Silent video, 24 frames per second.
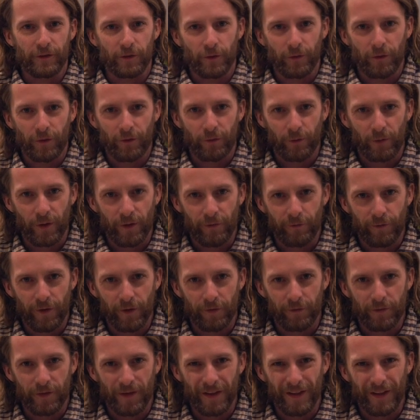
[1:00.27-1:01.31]
on the
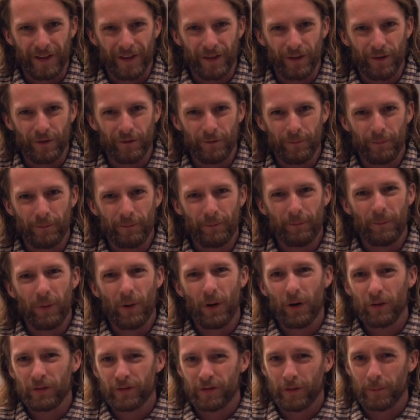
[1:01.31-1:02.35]
350 have
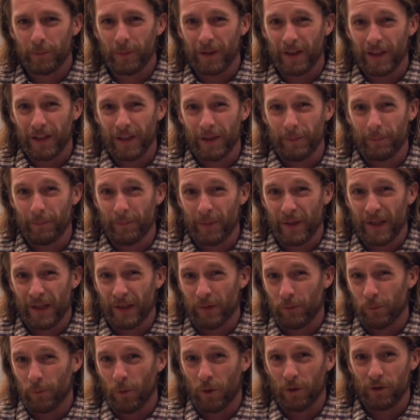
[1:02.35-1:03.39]
possibly
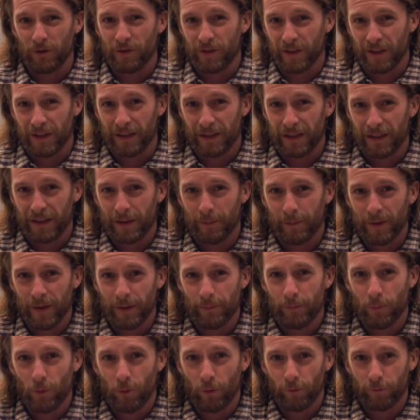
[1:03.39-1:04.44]
been wanting a little
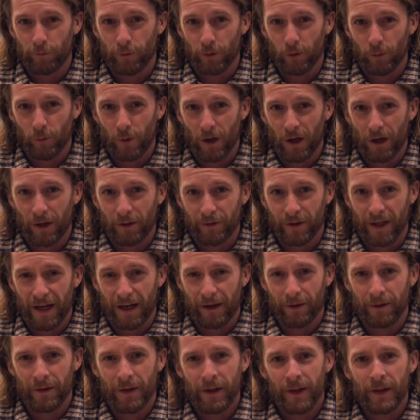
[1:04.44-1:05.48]
bit more for a while
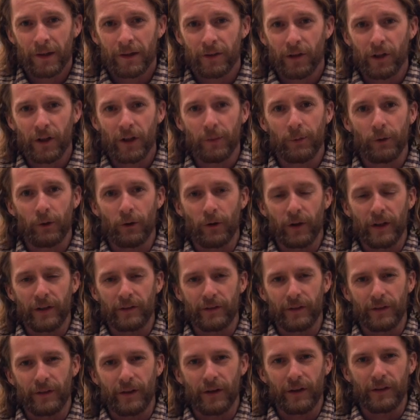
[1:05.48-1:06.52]
now. Don't get me wrong,
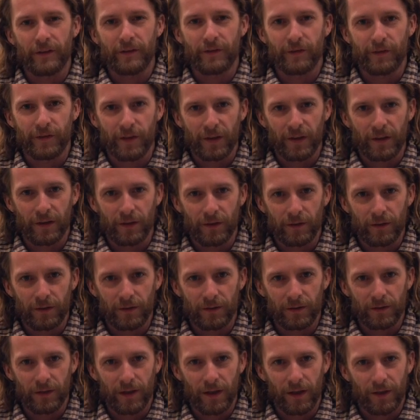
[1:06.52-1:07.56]
it's a nice
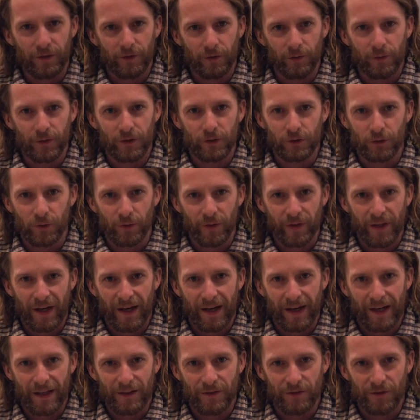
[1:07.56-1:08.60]
single. I do enjoy
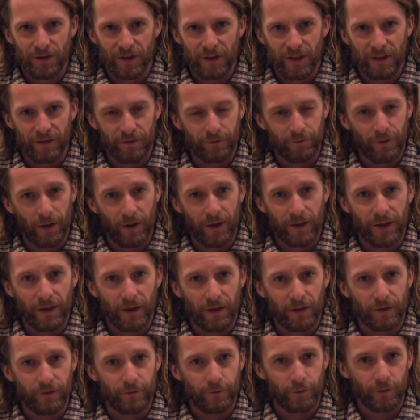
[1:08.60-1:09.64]
that engine. It's very
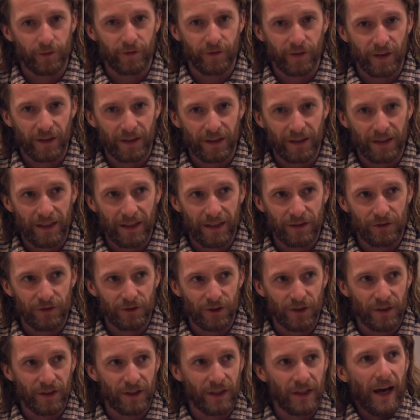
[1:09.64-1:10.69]
nice for a single
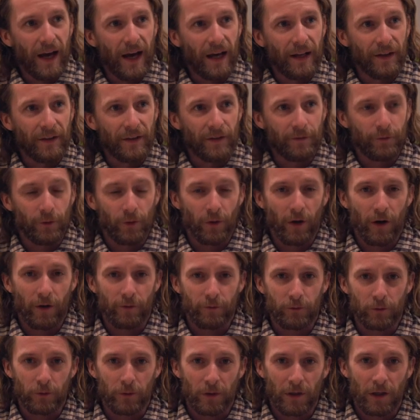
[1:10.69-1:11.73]
engine. And if you're
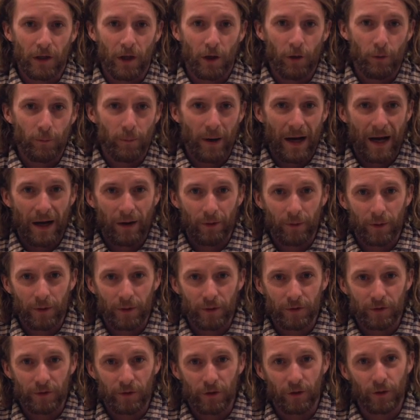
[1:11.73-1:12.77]
after a low
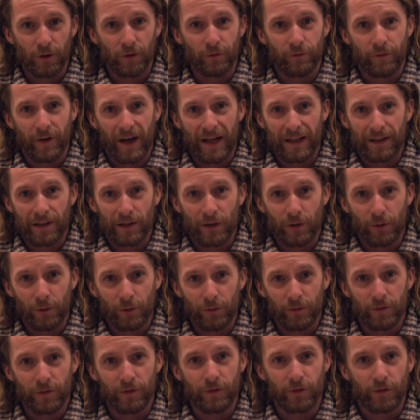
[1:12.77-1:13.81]
powered, good valued,